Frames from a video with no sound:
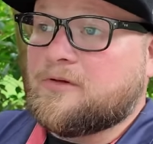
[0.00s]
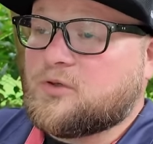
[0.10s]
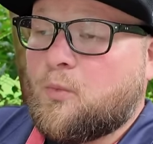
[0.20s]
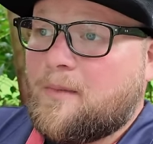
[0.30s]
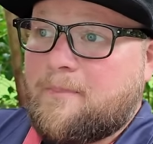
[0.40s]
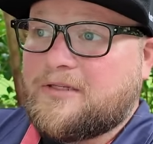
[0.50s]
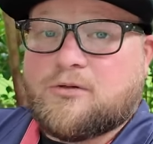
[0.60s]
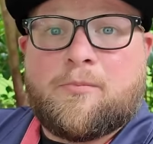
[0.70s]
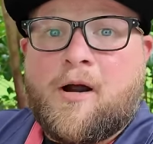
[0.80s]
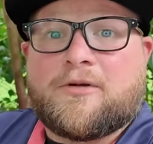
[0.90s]
It was a one
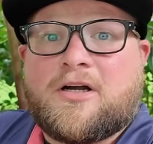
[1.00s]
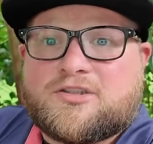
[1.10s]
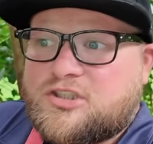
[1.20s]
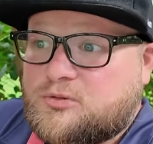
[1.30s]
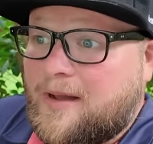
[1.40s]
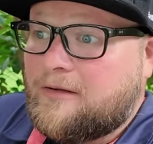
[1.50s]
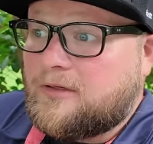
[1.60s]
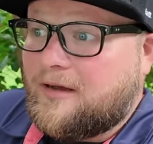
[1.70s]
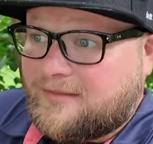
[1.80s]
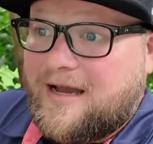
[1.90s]
bedroom apartment, cost just about
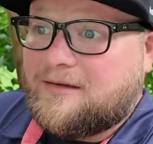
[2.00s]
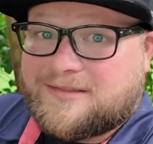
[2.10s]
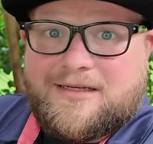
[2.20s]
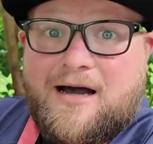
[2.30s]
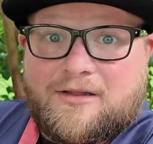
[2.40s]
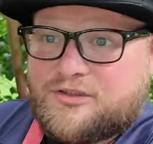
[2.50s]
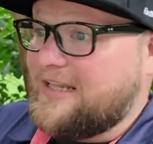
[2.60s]
a thousand dollars,